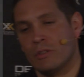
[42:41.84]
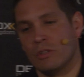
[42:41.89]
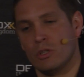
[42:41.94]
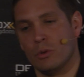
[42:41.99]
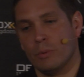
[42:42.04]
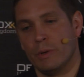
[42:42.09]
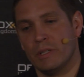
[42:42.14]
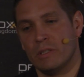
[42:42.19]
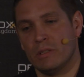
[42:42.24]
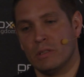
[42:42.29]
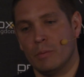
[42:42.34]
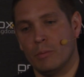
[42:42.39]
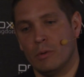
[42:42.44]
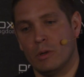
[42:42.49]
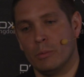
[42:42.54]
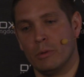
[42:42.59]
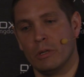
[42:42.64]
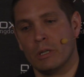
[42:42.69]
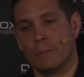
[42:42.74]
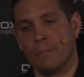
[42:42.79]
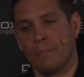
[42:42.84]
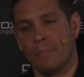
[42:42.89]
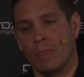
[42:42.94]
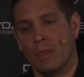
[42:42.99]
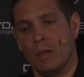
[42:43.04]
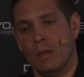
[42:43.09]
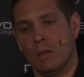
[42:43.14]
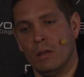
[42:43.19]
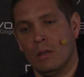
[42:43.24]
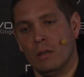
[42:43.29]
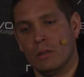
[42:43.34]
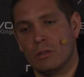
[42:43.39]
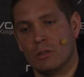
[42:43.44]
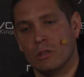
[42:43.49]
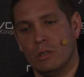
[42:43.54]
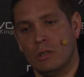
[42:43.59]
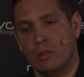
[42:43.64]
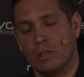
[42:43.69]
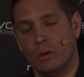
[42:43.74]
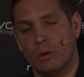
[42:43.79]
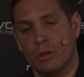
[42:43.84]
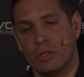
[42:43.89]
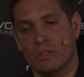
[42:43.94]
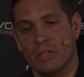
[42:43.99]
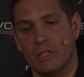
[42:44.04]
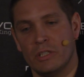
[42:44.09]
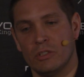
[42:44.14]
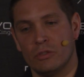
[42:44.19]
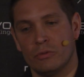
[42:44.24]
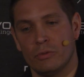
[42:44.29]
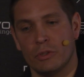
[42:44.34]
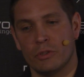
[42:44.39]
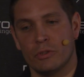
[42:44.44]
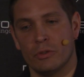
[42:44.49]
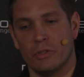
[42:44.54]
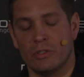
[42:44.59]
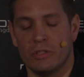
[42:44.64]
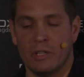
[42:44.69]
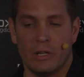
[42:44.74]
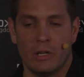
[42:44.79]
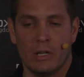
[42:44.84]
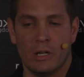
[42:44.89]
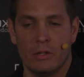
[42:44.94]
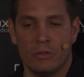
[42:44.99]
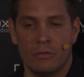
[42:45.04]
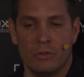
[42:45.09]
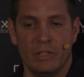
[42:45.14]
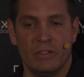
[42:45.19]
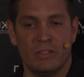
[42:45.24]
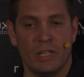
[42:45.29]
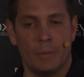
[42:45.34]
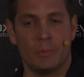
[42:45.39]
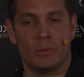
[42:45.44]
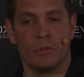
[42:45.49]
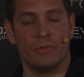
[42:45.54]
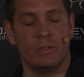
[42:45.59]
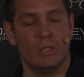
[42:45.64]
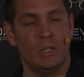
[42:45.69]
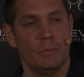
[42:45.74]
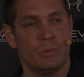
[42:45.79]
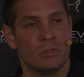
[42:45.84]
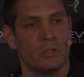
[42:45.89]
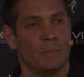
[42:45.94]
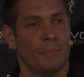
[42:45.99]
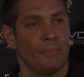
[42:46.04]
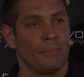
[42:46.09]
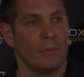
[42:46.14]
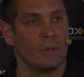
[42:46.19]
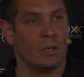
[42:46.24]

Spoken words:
situation at Moorburg. So the organization structures, there are 3 types of teams.